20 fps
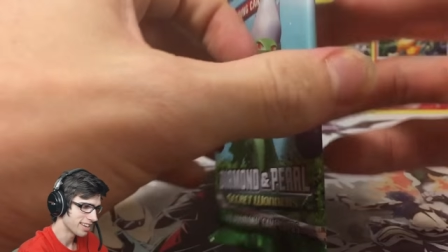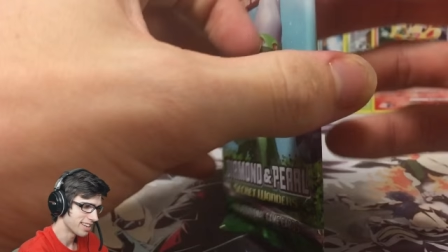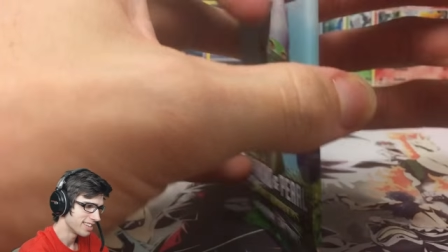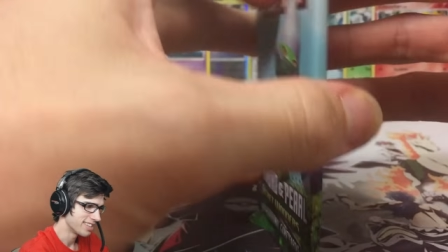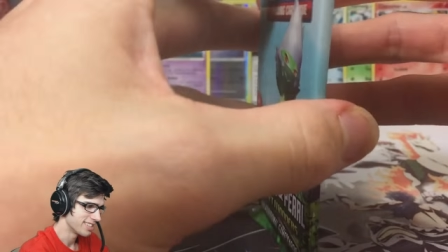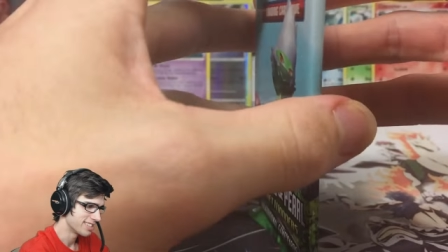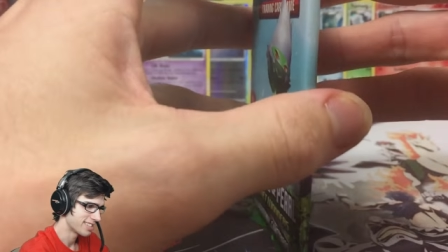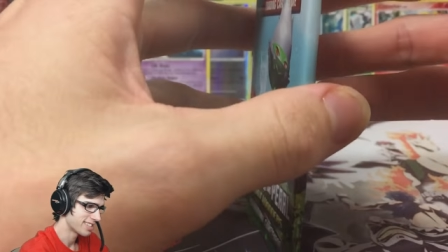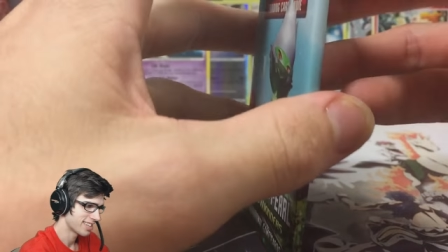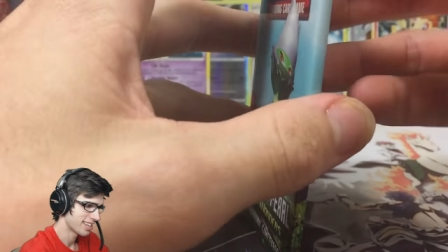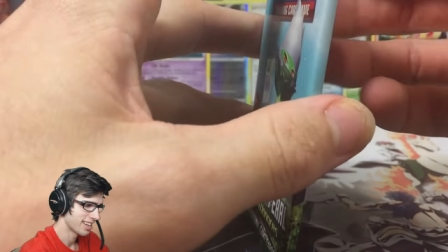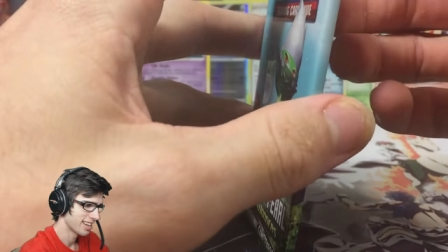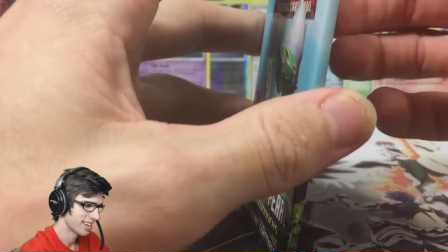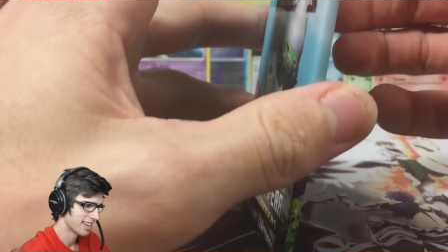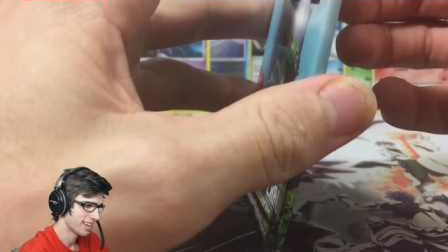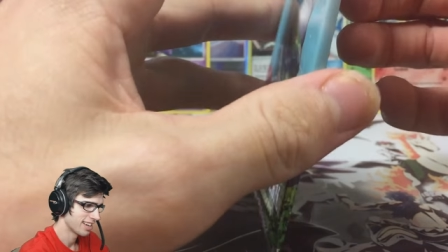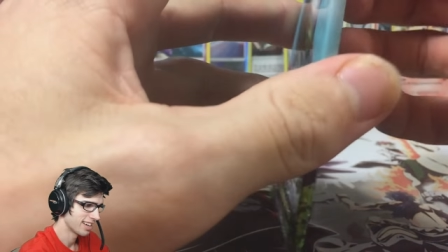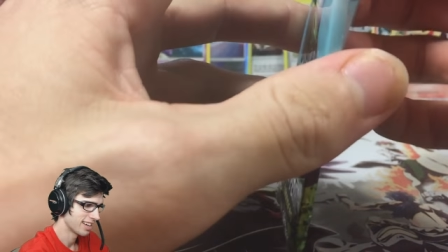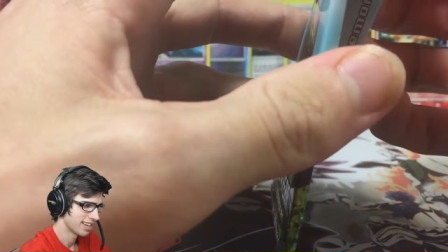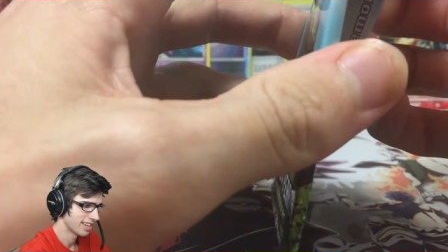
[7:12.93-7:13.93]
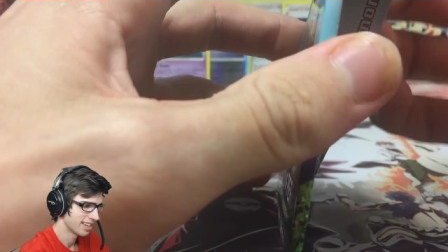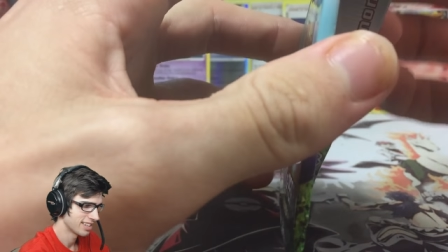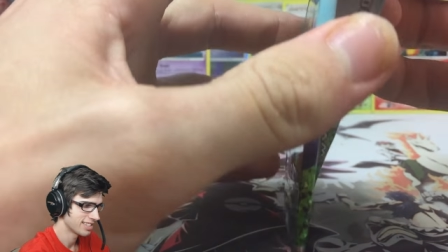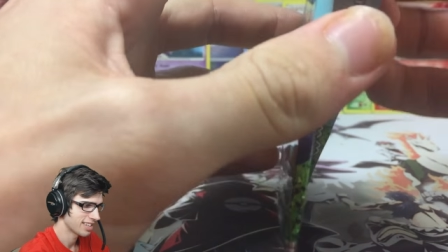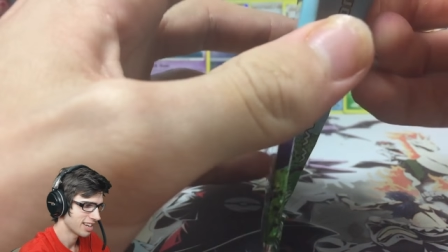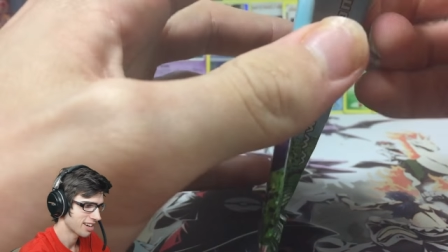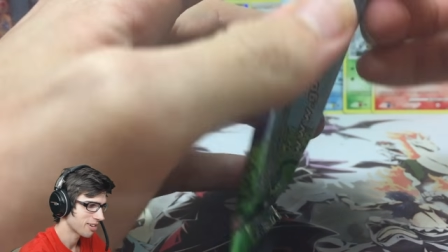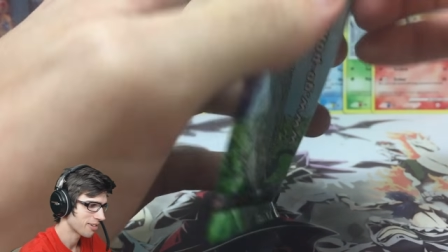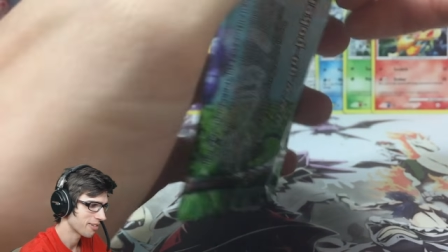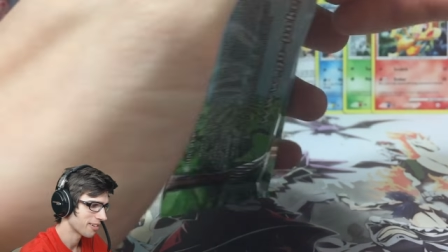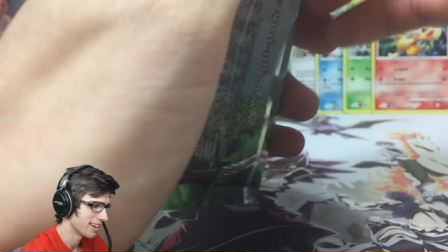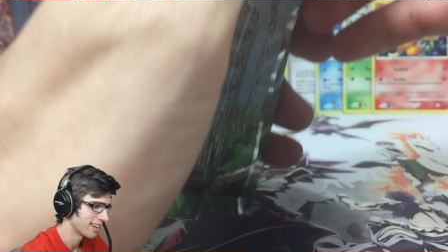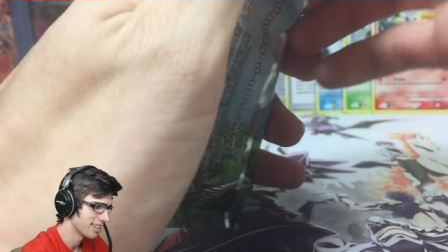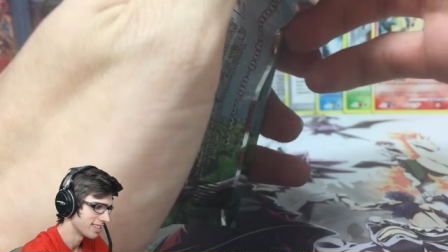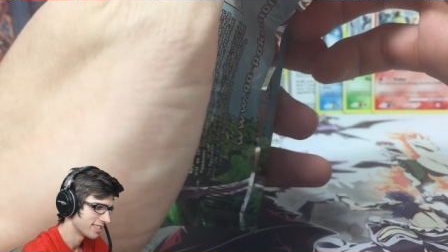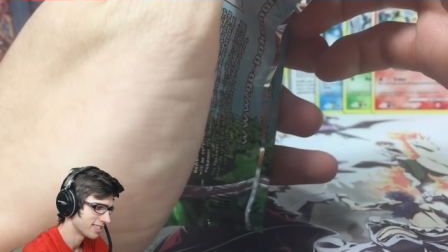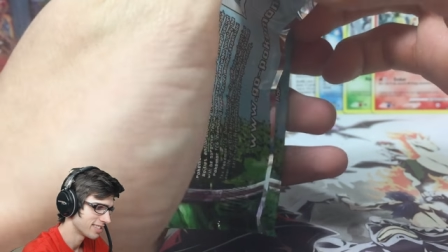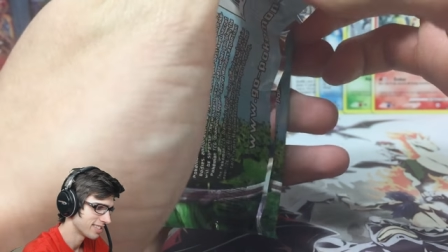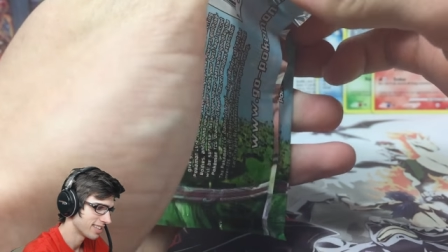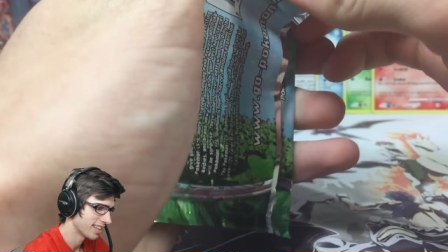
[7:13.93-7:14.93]
Wonders. Secret
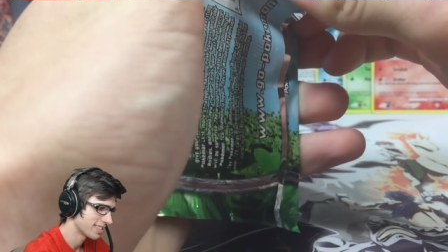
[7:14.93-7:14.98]
Wonders.